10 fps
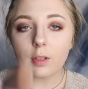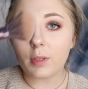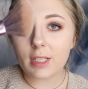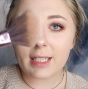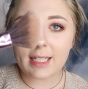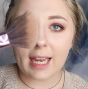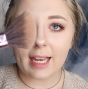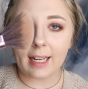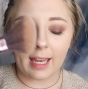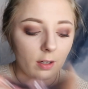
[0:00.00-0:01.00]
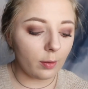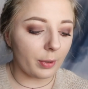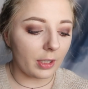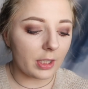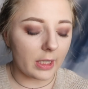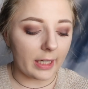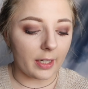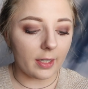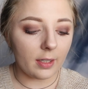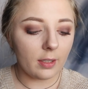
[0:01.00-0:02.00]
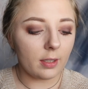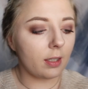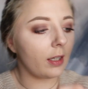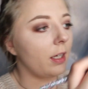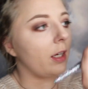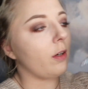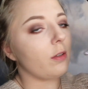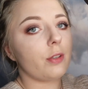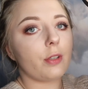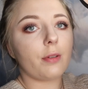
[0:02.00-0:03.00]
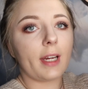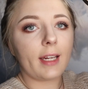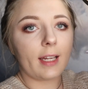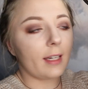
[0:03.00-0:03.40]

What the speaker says: So I'm just gonna take an angled brush here and go straight